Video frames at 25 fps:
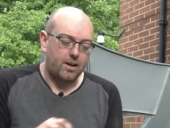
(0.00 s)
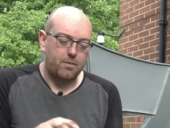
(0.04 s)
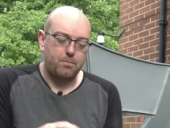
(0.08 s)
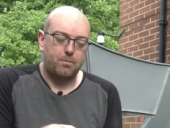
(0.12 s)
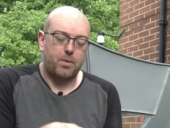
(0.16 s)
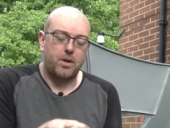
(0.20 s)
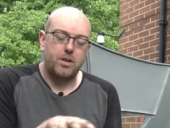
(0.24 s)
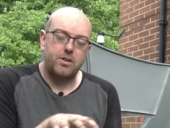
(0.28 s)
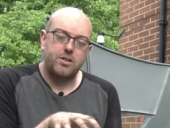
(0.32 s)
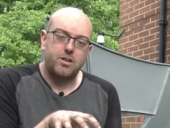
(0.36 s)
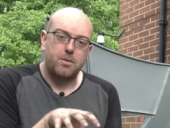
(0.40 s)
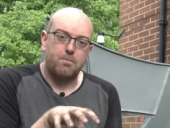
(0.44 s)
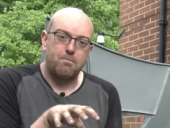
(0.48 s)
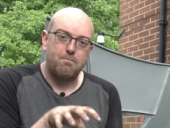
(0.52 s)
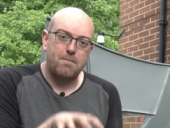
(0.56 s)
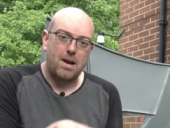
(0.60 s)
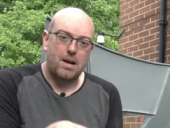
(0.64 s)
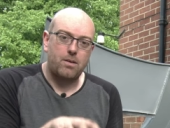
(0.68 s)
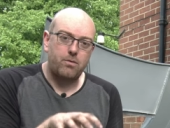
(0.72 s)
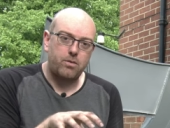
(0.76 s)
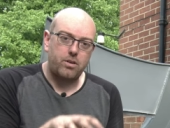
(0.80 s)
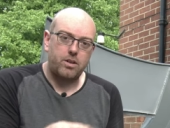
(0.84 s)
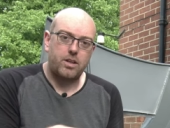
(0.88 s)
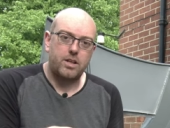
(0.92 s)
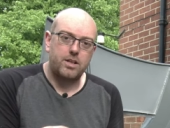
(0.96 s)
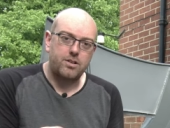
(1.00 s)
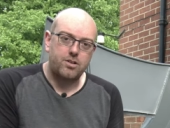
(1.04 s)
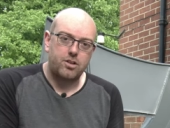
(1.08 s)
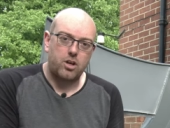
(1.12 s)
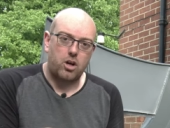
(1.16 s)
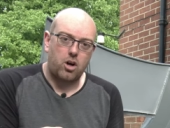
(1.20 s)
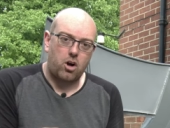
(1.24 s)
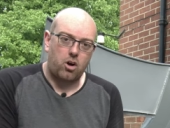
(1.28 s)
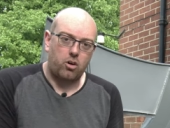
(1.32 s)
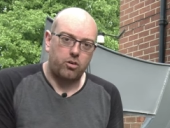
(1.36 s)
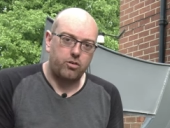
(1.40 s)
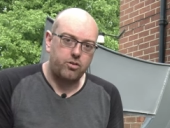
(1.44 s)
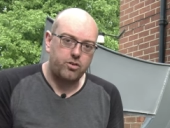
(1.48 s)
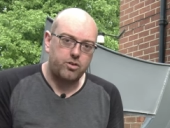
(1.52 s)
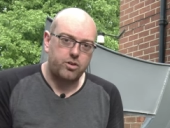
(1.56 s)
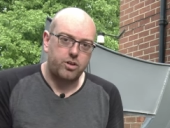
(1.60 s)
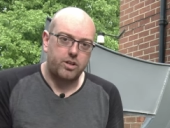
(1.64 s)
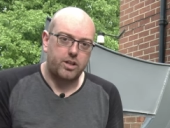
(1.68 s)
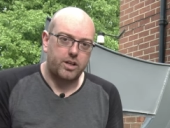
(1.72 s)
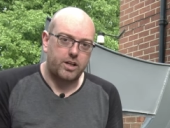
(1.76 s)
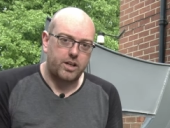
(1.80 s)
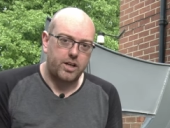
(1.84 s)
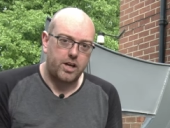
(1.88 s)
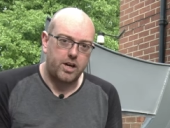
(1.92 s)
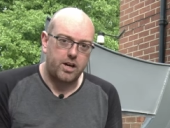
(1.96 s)
But to mount this onto
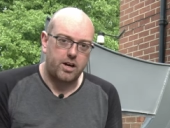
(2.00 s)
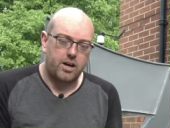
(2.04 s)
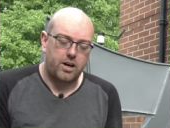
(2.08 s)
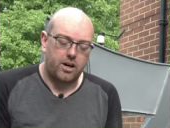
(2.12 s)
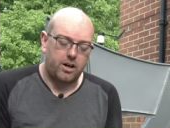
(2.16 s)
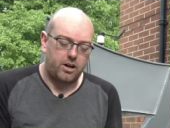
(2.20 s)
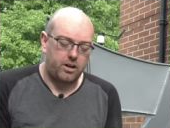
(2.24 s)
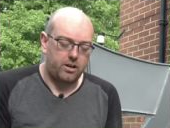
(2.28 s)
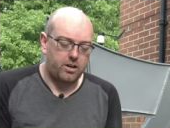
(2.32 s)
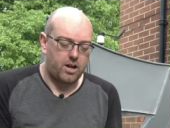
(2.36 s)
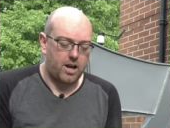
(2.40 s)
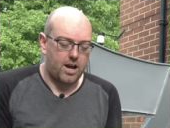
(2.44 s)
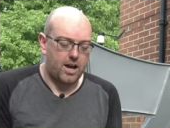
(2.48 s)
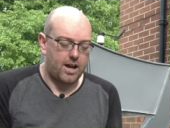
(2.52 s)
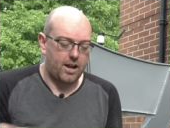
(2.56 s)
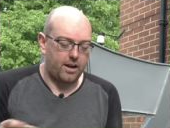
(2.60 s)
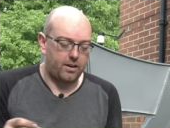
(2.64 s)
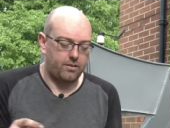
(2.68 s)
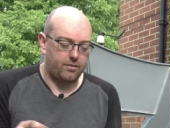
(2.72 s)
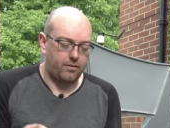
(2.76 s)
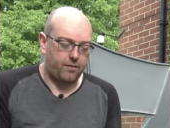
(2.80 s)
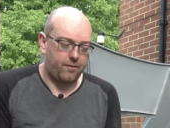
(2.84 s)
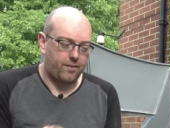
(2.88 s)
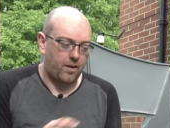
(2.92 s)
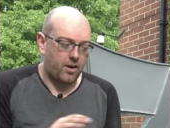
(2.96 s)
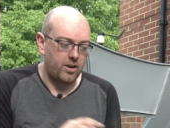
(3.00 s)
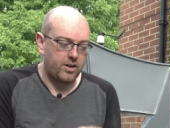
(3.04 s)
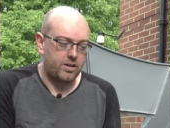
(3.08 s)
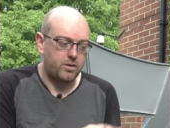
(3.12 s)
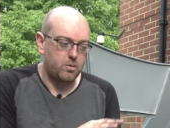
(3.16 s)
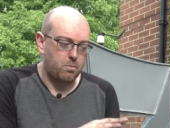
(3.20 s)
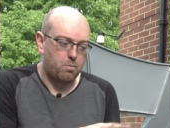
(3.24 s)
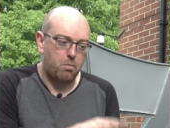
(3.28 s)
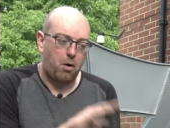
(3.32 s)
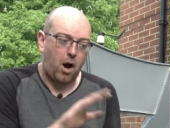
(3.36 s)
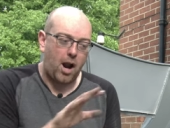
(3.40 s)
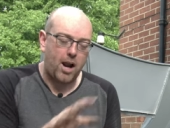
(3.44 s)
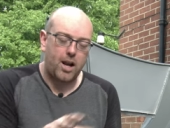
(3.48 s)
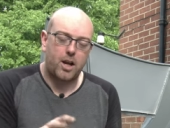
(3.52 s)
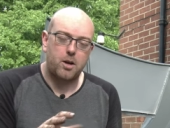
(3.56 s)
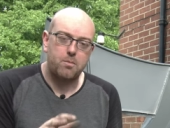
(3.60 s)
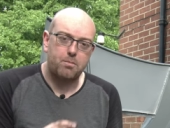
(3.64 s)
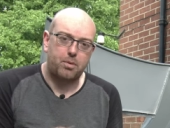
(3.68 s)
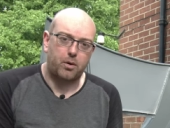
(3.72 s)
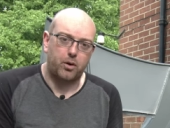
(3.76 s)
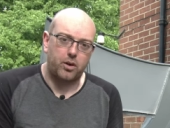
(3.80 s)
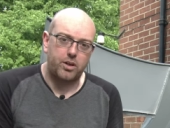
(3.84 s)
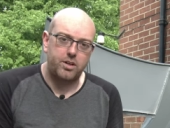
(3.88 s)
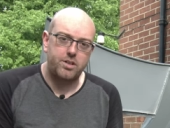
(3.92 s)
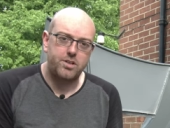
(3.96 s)
the car and find bracket
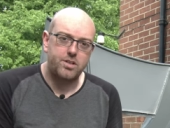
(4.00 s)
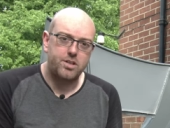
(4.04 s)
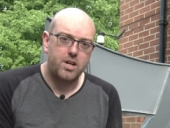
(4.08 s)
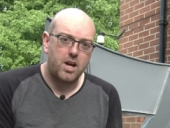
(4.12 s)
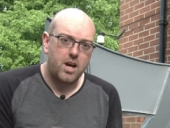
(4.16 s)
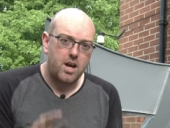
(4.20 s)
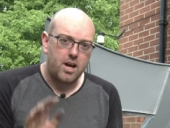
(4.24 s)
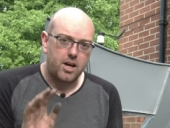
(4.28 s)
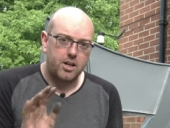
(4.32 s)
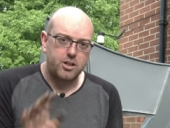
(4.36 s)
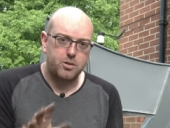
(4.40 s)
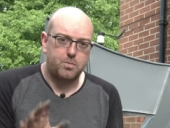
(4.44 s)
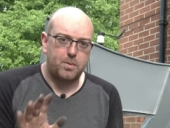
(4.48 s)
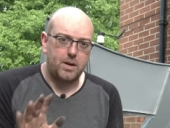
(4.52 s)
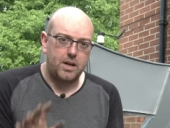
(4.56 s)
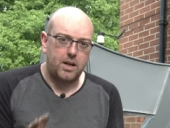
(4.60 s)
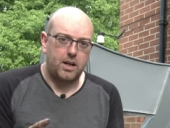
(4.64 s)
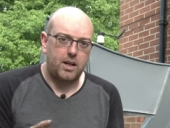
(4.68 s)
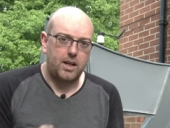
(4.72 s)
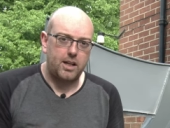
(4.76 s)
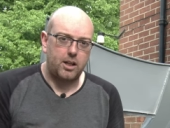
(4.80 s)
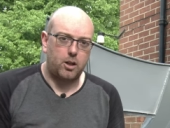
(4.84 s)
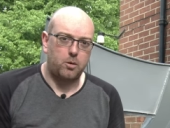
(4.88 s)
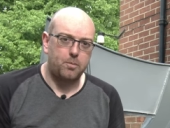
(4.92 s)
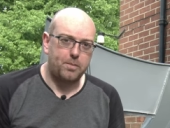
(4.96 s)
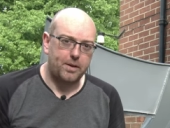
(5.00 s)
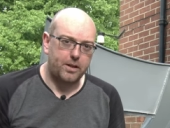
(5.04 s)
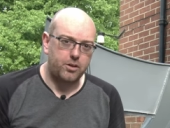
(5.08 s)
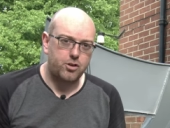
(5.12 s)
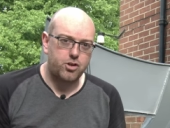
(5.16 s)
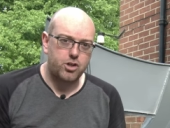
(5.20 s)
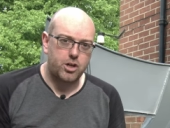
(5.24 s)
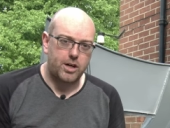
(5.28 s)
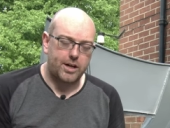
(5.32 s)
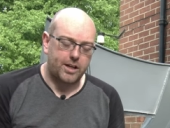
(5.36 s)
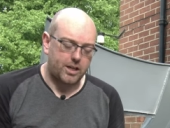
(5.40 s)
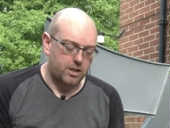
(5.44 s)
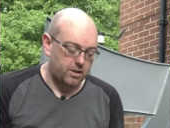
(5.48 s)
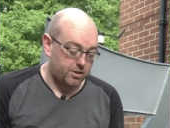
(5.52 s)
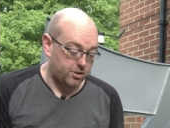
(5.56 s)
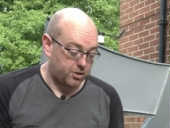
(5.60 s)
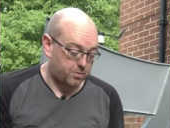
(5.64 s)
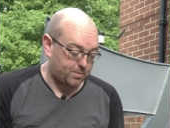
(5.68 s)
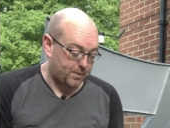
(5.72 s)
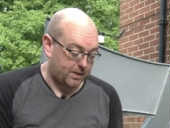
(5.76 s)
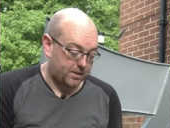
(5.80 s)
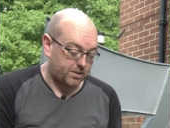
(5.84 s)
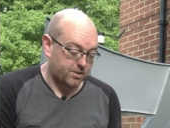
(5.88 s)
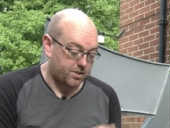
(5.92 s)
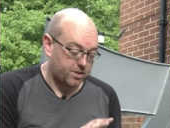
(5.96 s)
points has been a little bit tricky, just
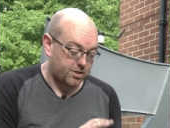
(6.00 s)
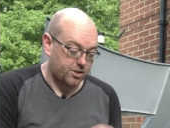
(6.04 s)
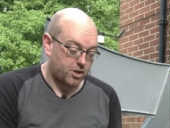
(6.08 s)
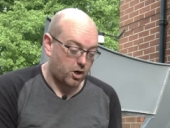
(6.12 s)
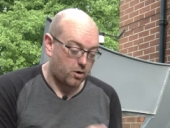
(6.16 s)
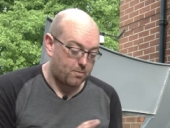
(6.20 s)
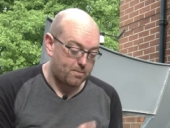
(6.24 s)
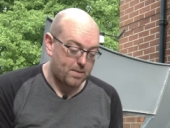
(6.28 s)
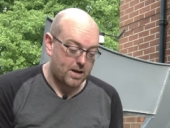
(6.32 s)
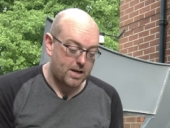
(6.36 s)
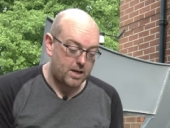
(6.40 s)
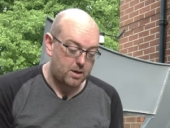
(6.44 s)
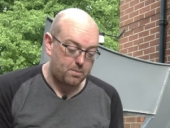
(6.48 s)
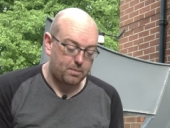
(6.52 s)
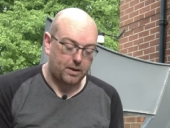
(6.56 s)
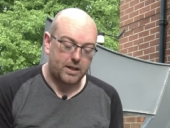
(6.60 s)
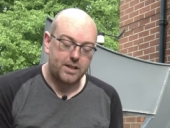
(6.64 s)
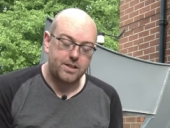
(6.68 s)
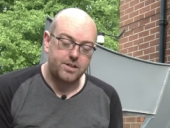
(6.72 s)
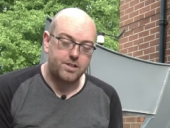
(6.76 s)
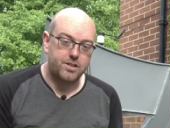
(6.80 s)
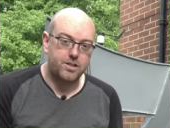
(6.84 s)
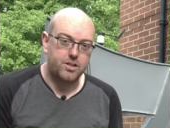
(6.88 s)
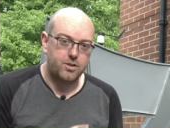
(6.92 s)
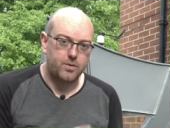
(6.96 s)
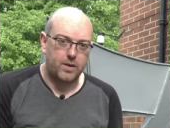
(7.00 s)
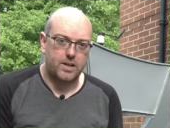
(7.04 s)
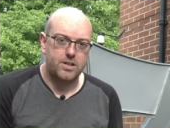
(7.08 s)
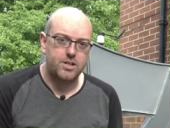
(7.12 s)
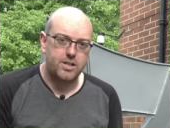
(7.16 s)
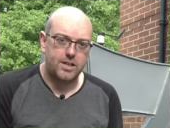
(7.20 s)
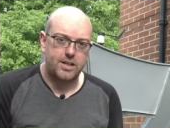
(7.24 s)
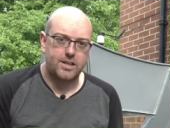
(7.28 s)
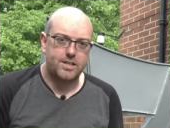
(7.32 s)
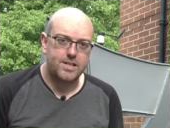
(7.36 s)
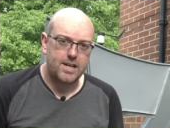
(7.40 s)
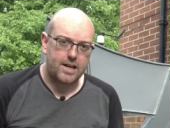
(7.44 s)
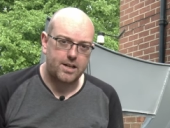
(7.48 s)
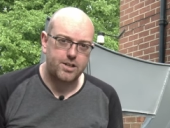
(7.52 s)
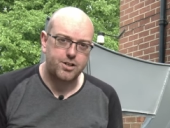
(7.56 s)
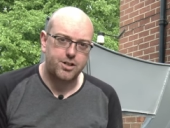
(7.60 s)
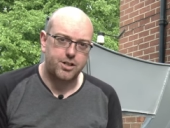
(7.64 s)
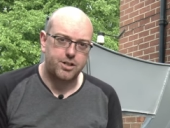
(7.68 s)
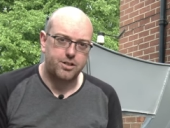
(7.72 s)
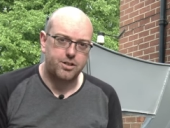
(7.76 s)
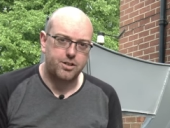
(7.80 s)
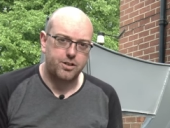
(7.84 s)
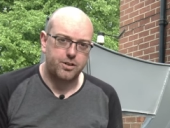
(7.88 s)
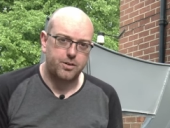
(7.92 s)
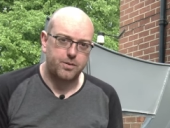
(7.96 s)
because there's not many places to actually attach
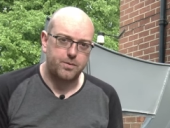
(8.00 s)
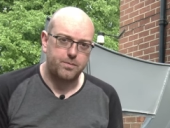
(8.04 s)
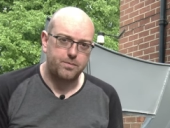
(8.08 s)
it to.